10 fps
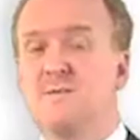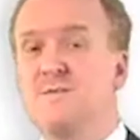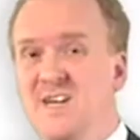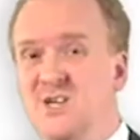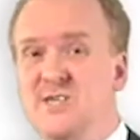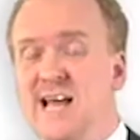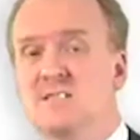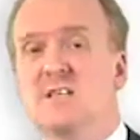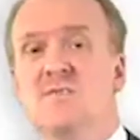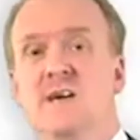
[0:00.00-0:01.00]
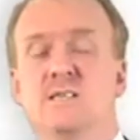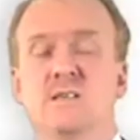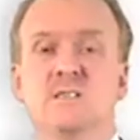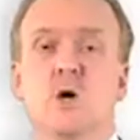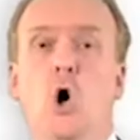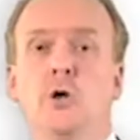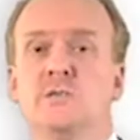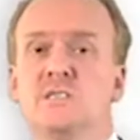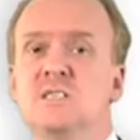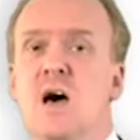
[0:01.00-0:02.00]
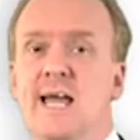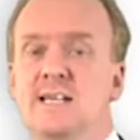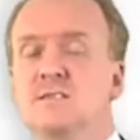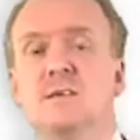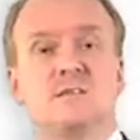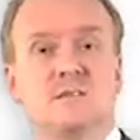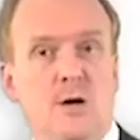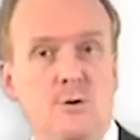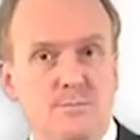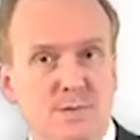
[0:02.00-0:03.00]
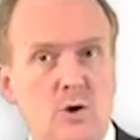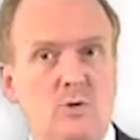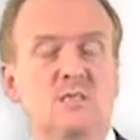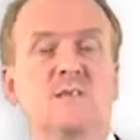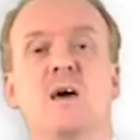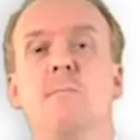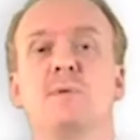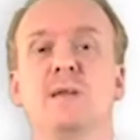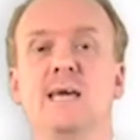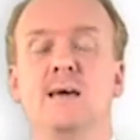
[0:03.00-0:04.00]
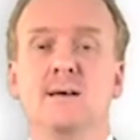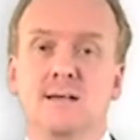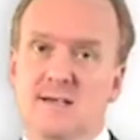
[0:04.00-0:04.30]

and finished excavators on site that don't belong to the company,